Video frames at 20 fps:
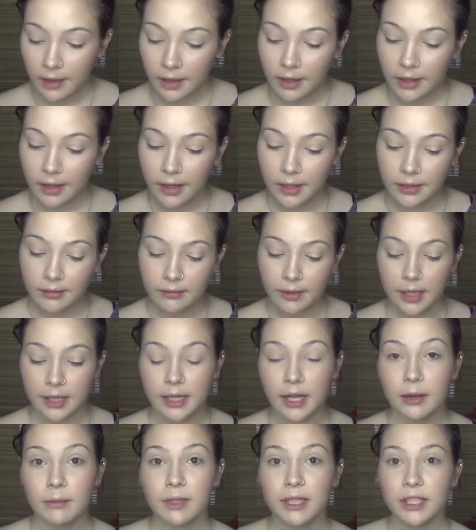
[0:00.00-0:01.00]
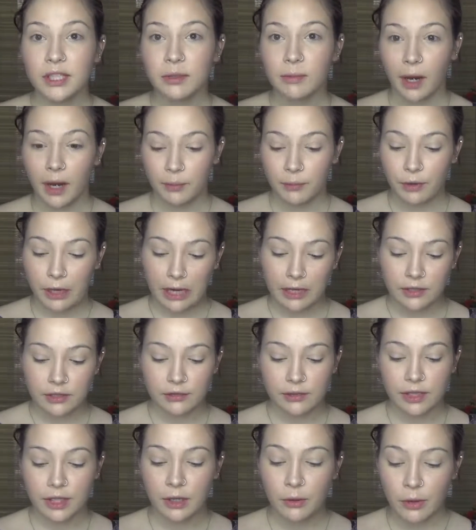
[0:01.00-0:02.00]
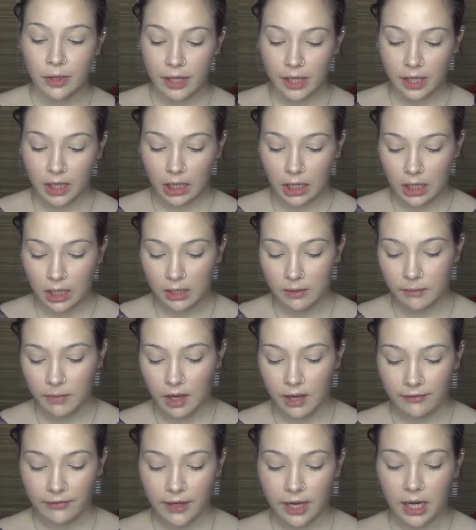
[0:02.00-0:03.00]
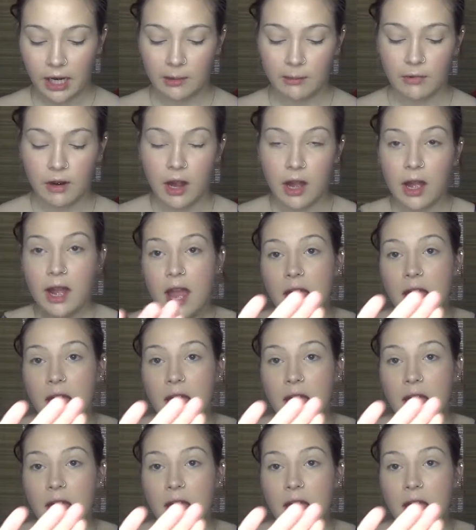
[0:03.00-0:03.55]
Alright, now I'm going to do my brows really quick off camera,